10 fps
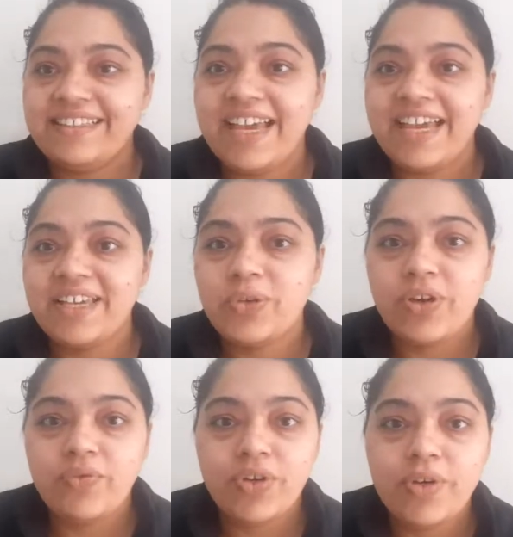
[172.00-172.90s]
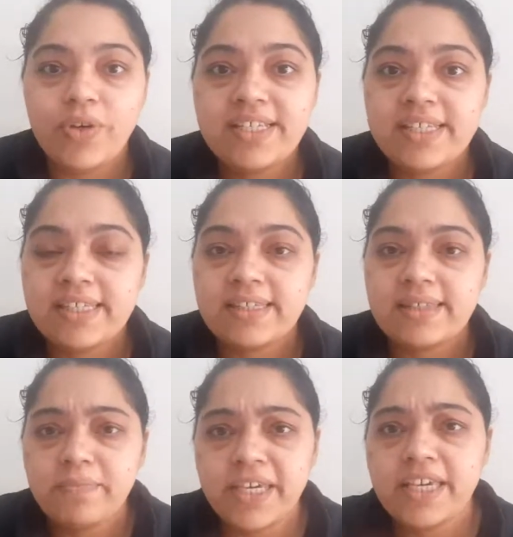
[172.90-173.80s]
Thank you, everyone.
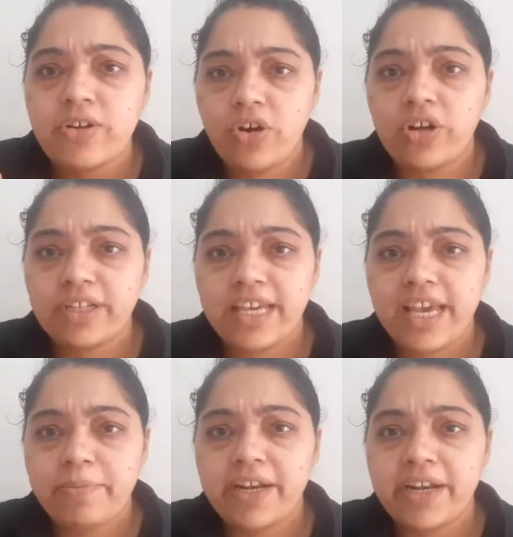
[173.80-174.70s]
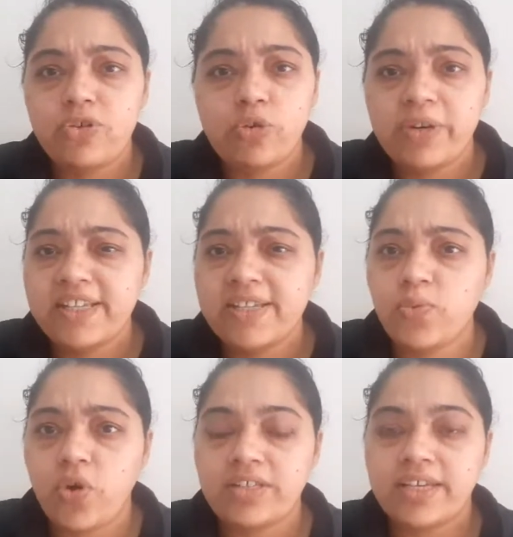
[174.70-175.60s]
Just be on camera. Nobody is
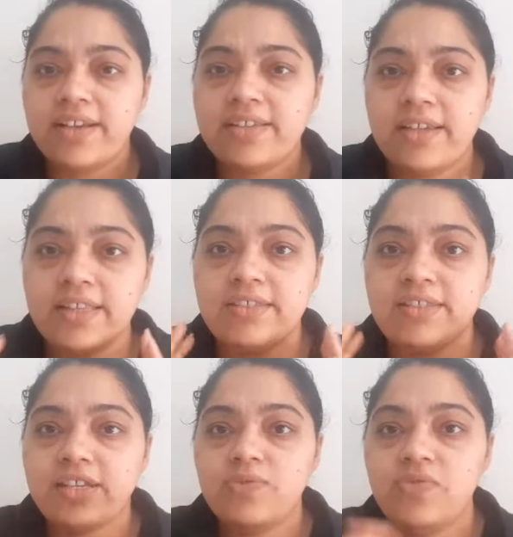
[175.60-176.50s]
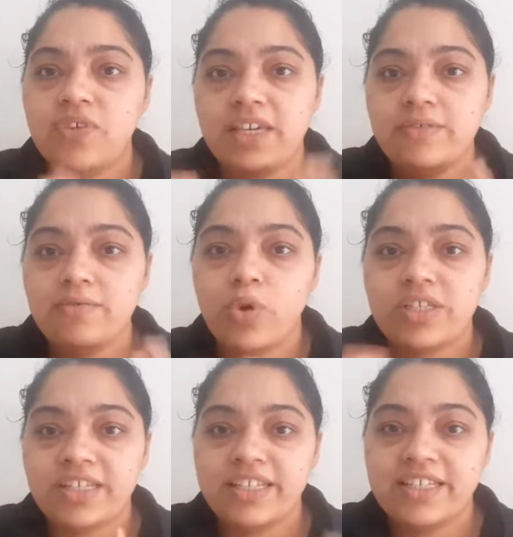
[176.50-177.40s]
watching us. It's just we
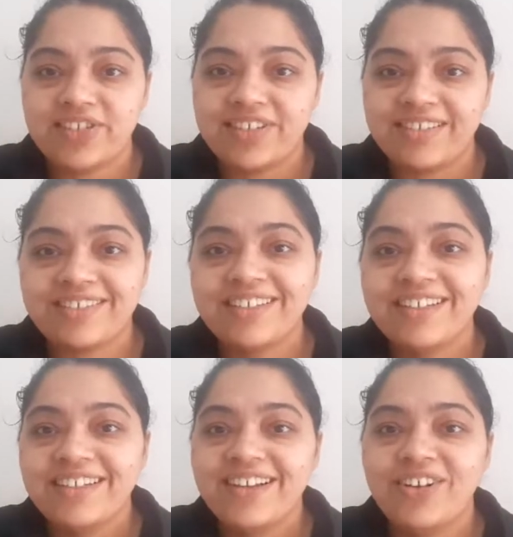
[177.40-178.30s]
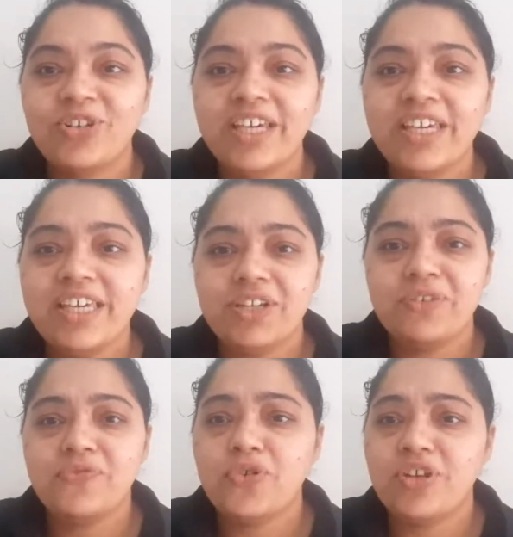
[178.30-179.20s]
watching each other. Okay, even
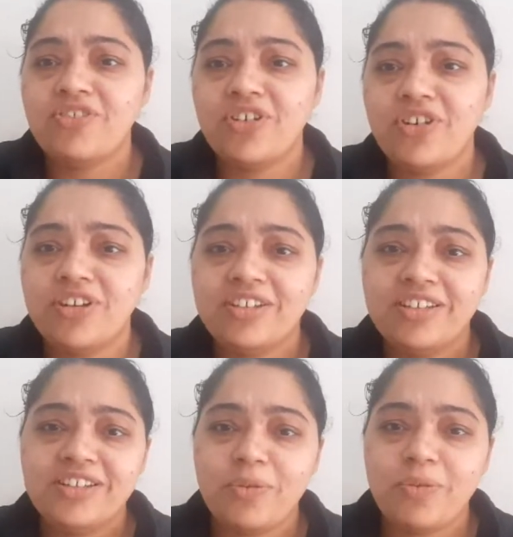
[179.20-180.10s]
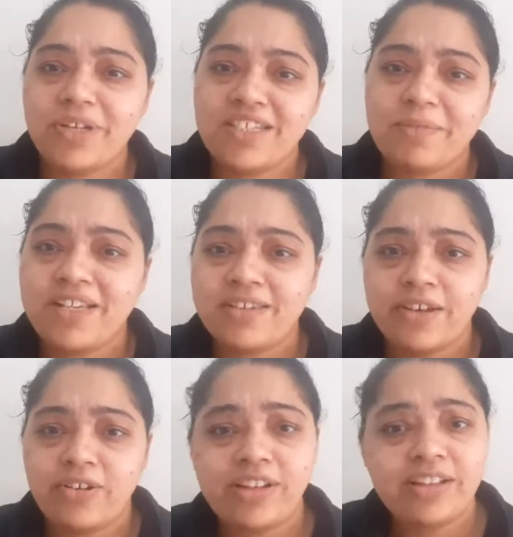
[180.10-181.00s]
if you are in your pajamas
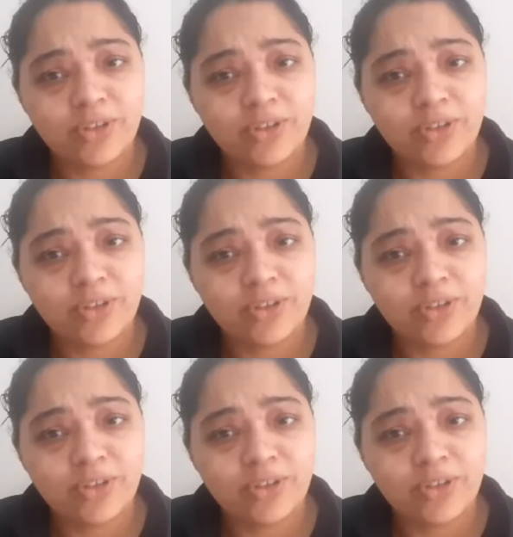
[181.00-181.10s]
and all,